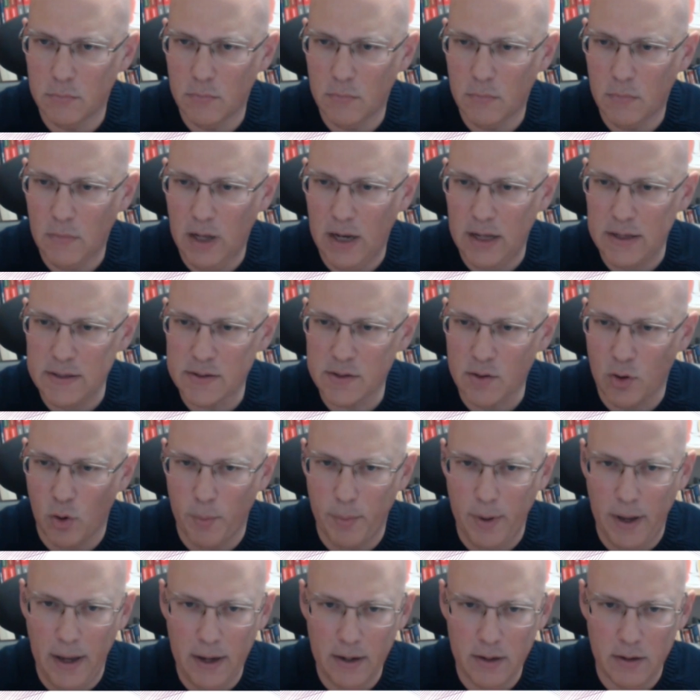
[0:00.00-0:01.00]
Let's go
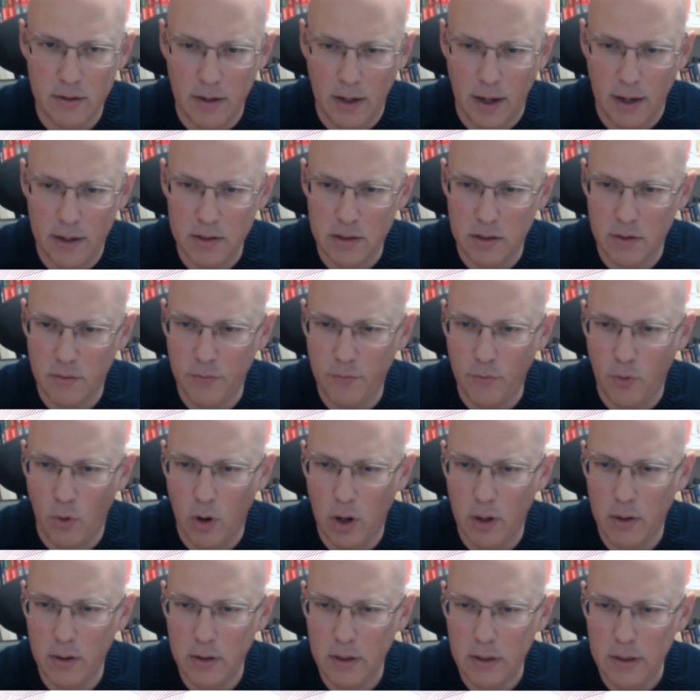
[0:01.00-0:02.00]
back. Knight
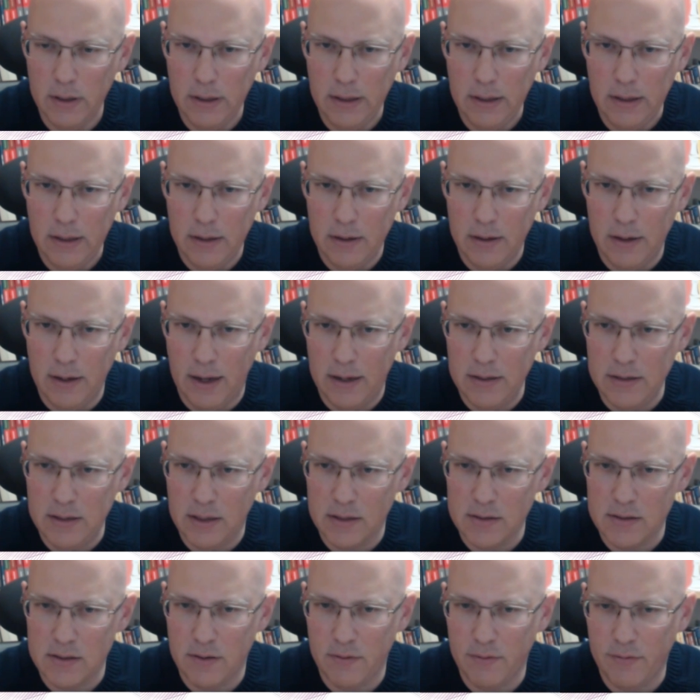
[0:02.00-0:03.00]
e4, knight
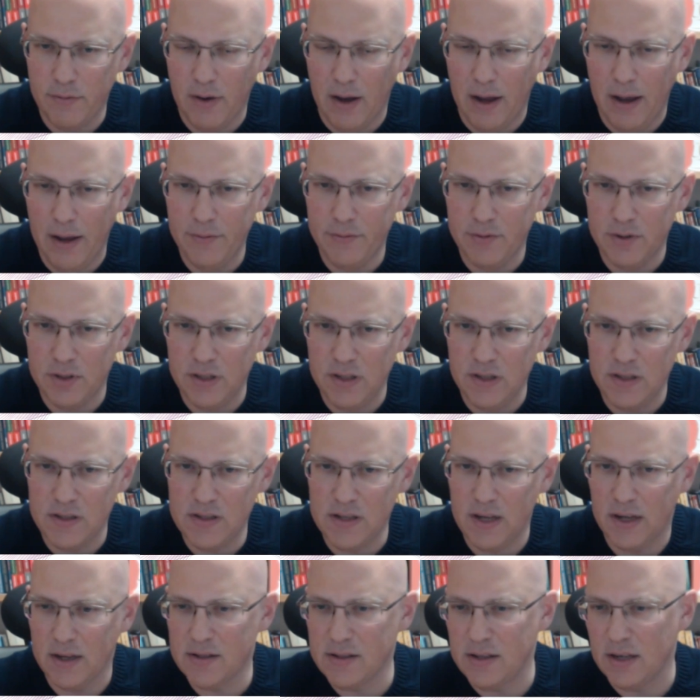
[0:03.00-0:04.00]
takes e5,
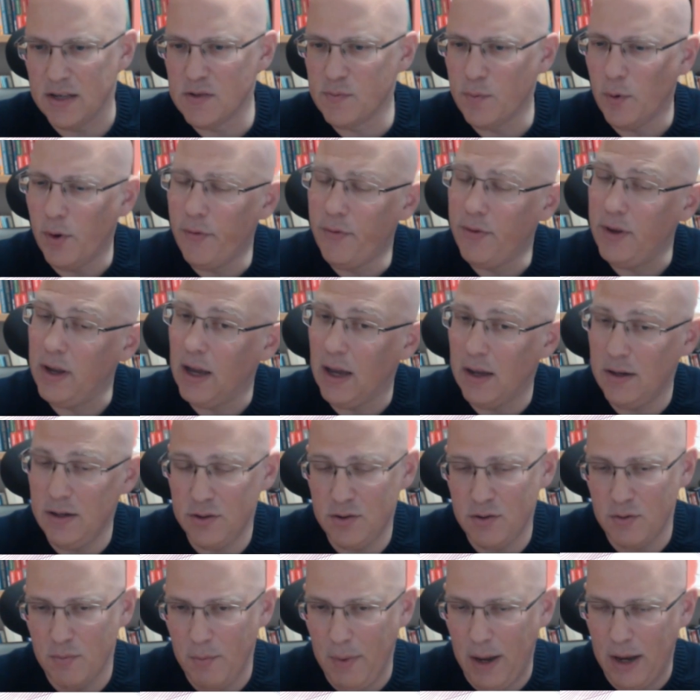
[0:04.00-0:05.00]
d6. There's one thing I need
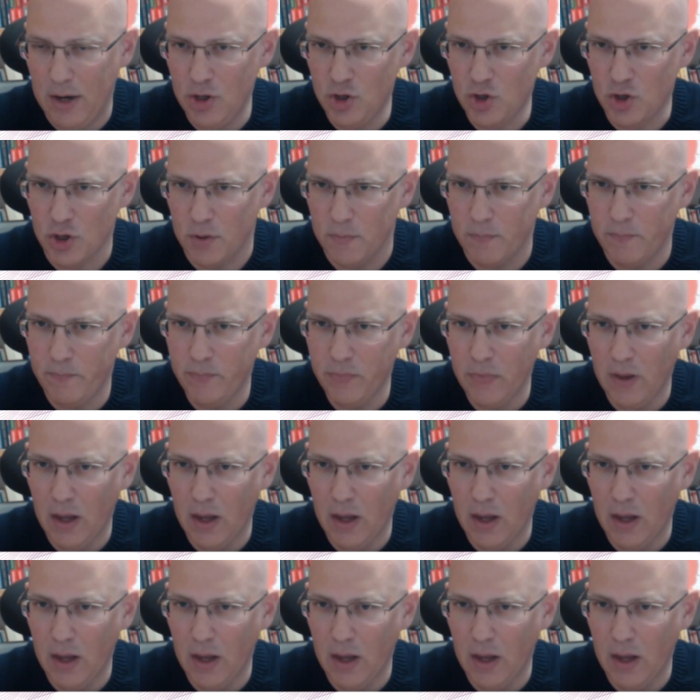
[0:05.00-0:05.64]
to mention.